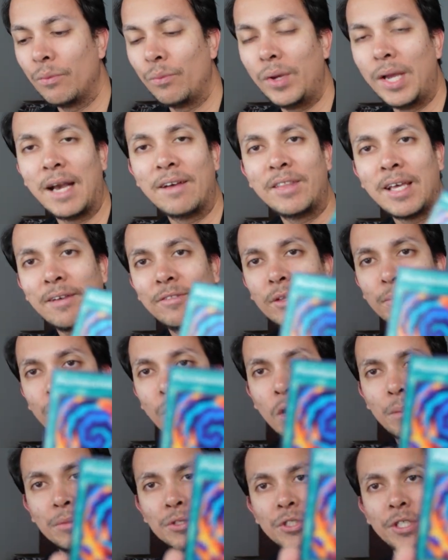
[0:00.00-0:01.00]
We had to have the
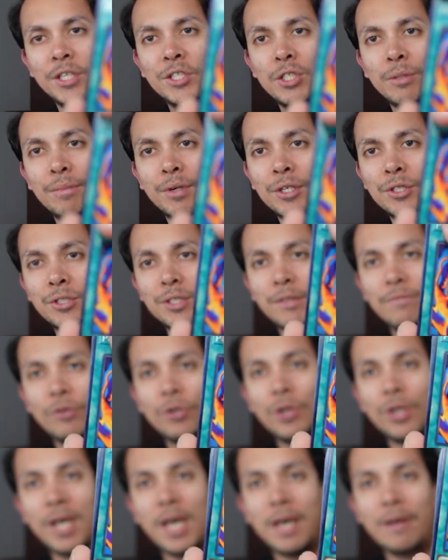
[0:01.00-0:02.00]
Palmization because if you're
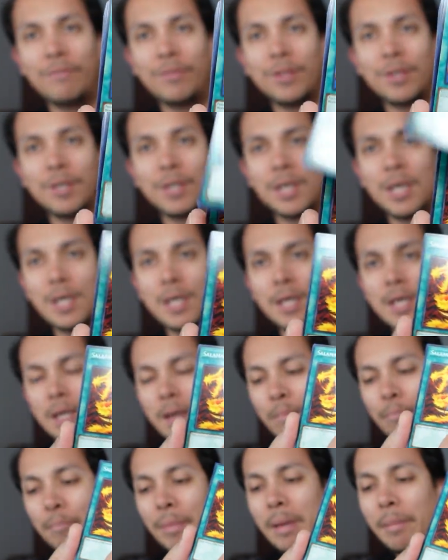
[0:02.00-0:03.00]
gonna have the
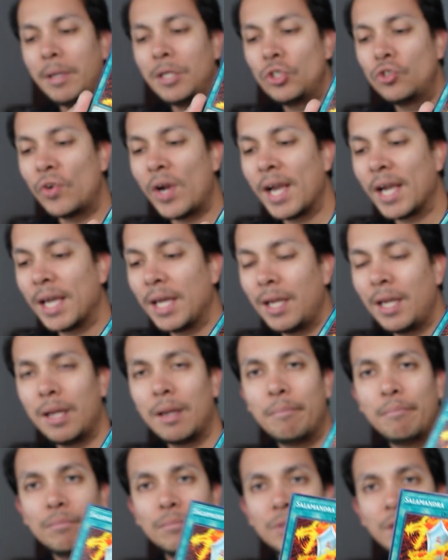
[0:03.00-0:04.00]
Baby Dragon
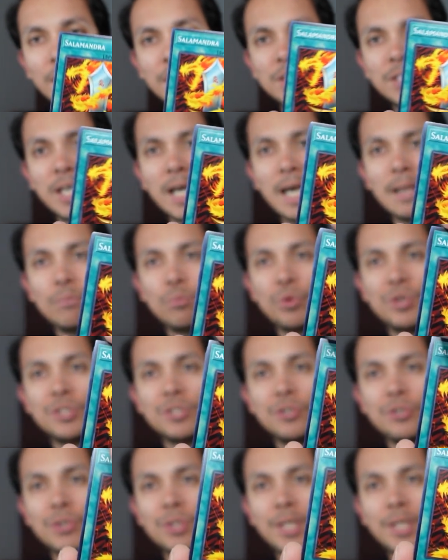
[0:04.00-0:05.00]
and, and Time
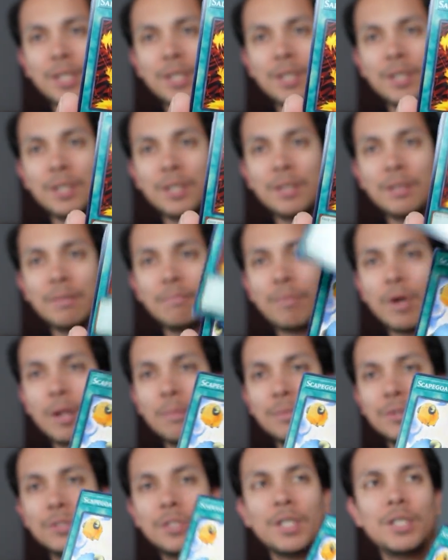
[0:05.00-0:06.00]
Wizard, you need a
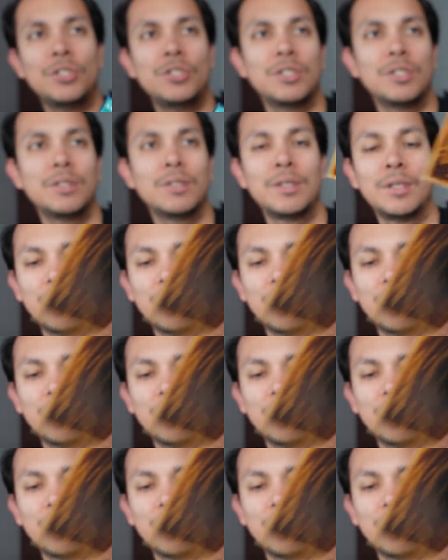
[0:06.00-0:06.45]
Palmization.